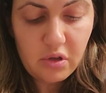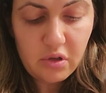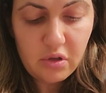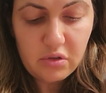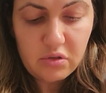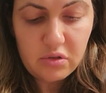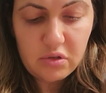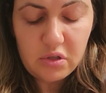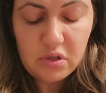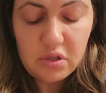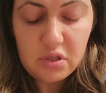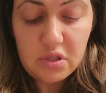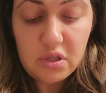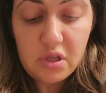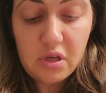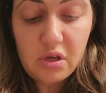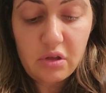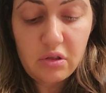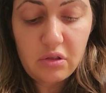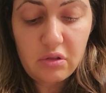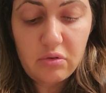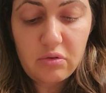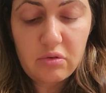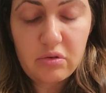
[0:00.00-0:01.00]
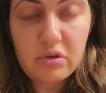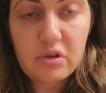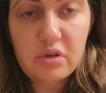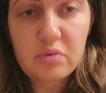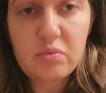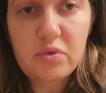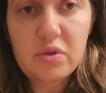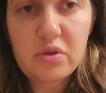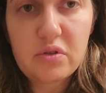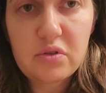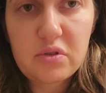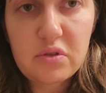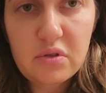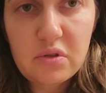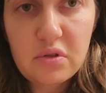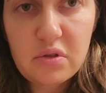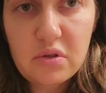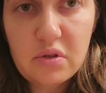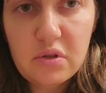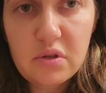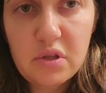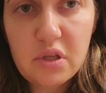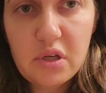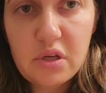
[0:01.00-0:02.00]
It's going to stay on longer because
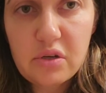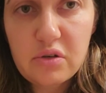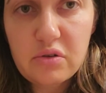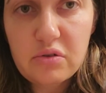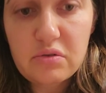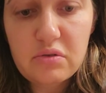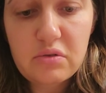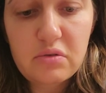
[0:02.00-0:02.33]
they